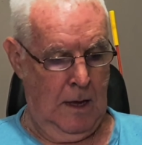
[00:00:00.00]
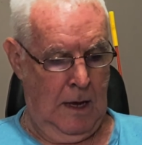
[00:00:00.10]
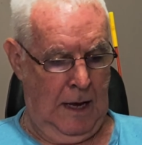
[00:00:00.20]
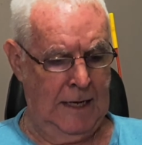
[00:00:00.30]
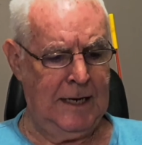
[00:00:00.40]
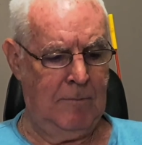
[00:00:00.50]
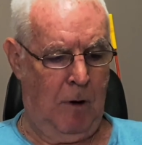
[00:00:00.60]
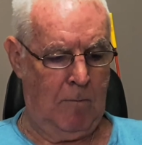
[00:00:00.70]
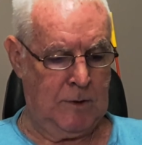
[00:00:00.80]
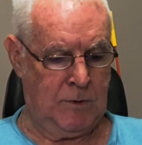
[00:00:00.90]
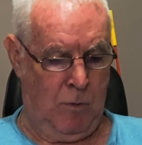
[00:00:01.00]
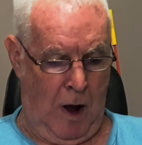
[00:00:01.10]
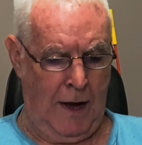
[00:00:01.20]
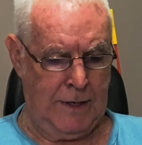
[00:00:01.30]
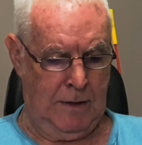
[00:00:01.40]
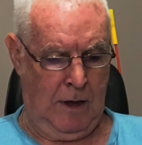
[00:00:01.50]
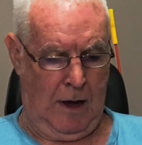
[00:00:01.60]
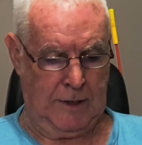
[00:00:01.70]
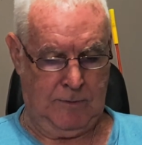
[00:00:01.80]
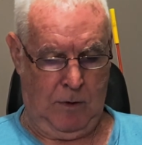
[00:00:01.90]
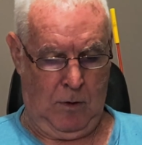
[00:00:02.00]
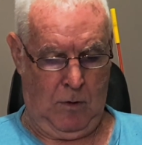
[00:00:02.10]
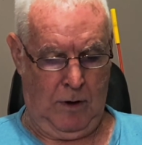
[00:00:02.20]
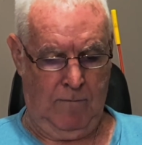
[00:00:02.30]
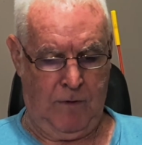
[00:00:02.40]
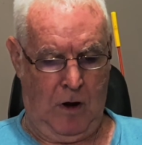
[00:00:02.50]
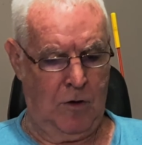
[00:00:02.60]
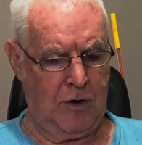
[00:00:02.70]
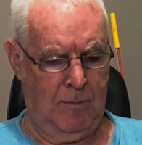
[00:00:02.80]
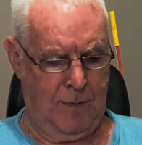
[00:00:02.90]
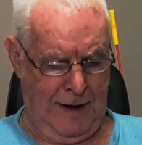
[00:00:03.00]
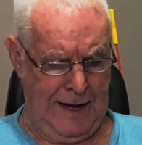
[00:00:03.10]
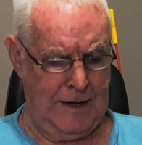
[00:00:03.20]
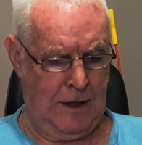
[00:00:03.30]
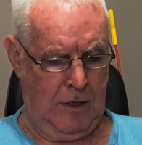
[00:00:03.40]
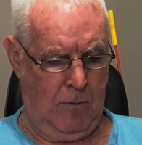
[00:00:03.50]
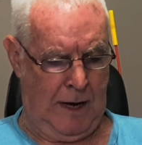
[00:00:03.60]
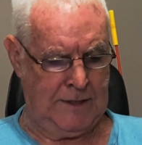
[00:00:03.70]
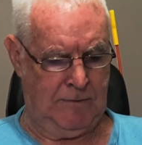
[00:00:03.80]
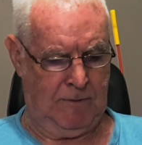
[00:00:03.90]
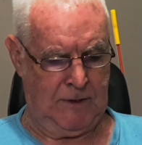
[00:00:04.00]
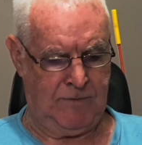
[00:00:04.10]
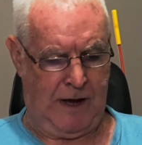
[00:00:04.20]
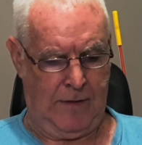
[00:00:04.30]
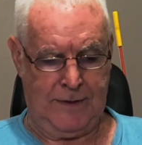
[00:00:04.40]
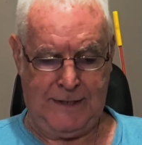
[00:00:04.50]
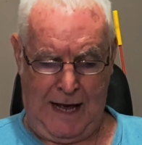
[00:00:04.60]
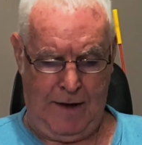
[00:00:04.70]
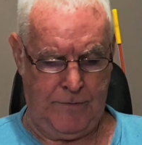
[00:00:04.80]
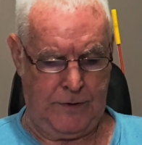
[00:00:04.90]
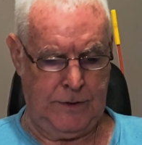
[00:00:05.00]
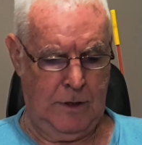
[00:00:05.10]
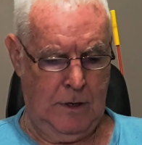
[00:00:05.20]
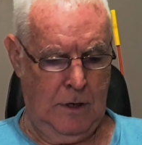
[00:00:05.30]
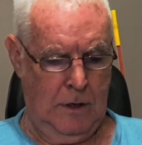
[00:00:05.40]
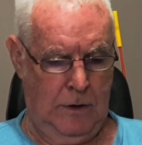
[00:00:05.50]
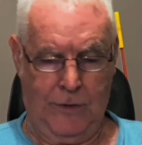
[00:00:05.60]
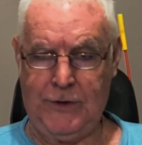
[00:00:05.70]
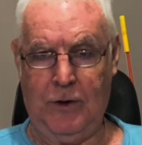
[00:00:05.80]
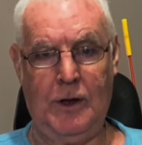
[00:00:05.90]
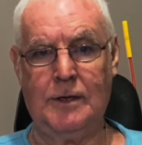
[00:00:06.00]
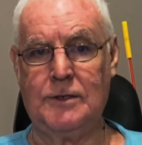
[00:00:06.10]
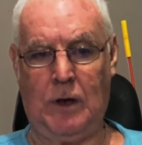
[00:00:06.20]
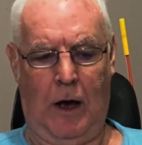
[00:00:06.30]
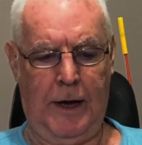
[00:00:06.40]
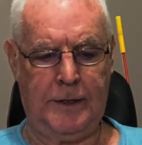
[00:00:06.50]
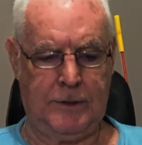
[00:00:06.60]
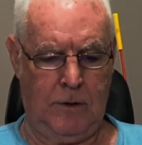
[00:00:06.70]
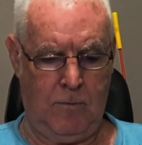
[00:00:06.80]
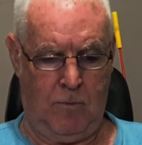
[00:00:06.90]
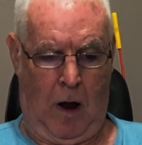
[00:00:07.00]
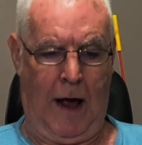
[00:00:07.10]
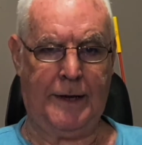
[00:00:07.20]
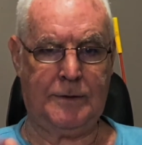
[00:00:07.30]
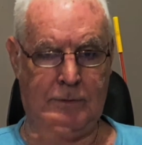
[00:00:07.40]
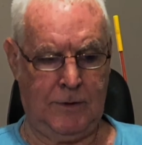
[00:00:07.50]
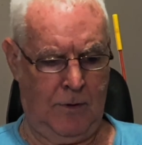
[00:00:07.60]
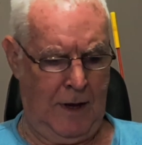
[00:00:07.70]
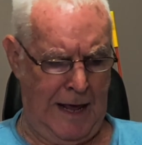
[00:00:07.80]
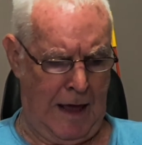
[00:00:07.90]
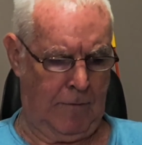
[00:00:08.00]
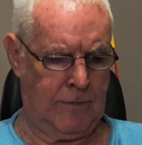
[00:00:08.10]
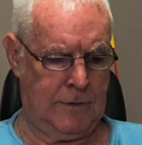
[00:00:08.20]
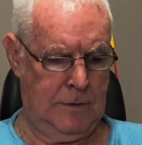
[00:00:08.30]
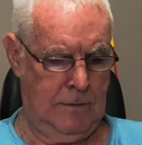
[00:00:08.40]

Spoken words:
He did what was right in the eyes of the Lord and followed completely the ways of his father David, not turning aside to the right or to the left.